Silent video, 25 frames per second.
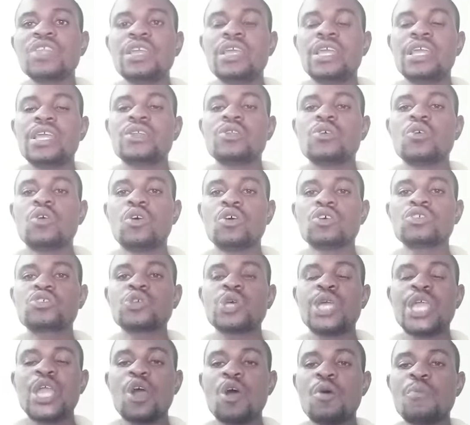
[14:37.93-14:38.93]
and
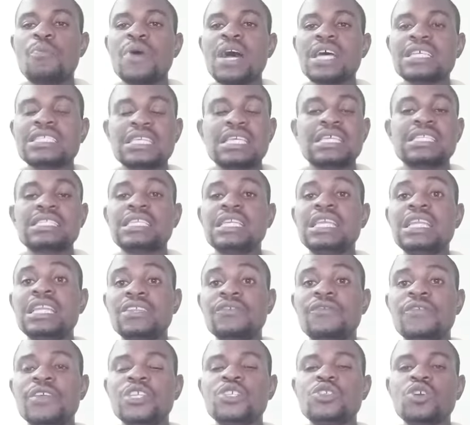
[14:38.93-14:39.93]
also help us as
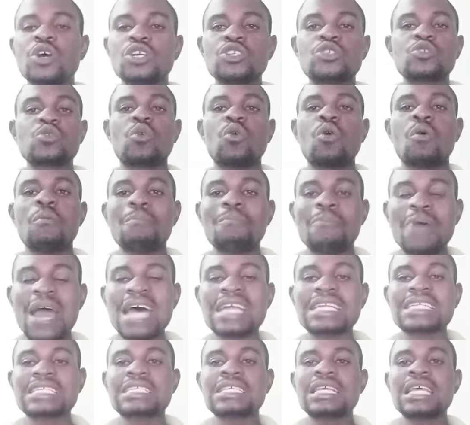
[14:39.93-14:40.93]
individual to
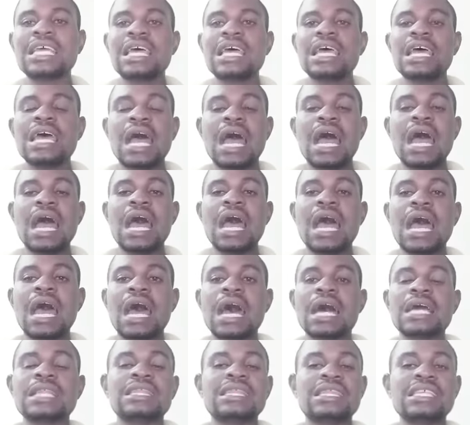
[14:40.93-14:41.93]
combat
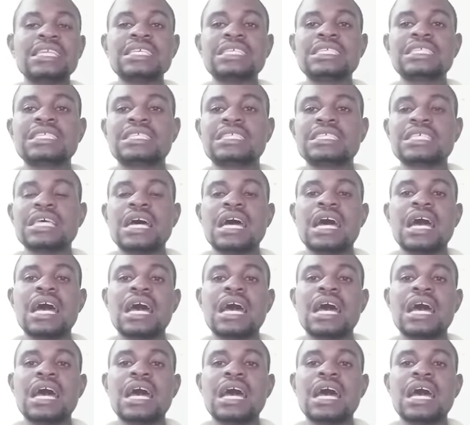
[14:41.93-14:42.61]
this